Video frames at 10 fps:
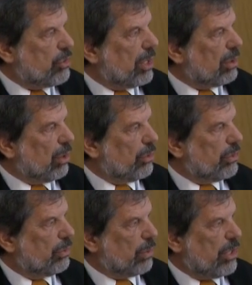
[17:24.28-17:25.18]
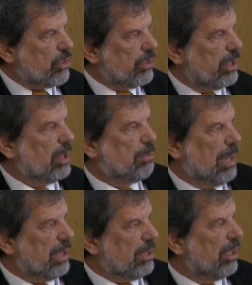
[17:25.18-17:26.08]
concentration in the
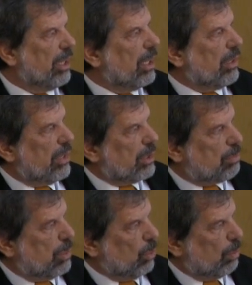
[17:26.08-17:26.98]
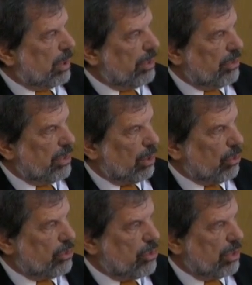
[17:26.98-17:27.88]
blood. That blue one is the
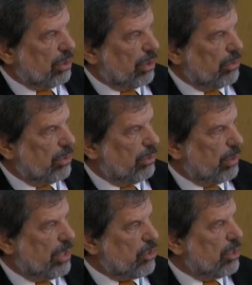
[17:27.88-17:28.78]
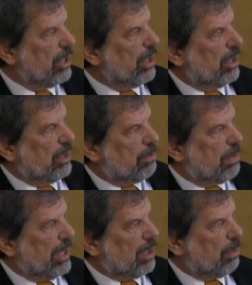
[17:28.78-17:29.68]
oxygen concentration, the
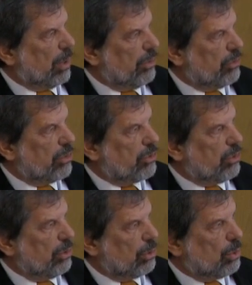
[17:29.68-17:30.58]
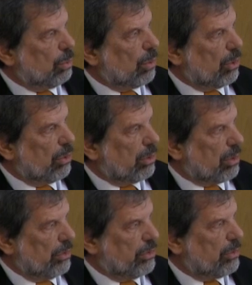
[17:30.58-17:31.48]
black one is the CO2
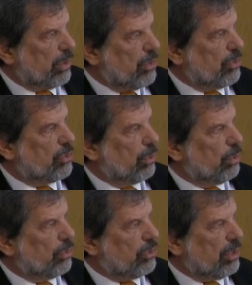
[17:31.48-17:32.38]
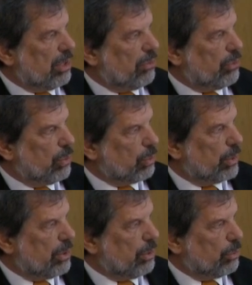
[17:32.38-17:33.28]
concentration. So you see, if you
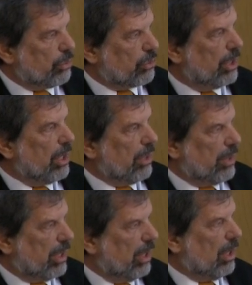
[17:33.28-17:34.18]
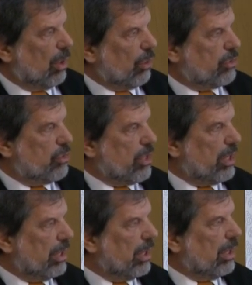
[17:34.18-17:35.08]
reduce the oxygen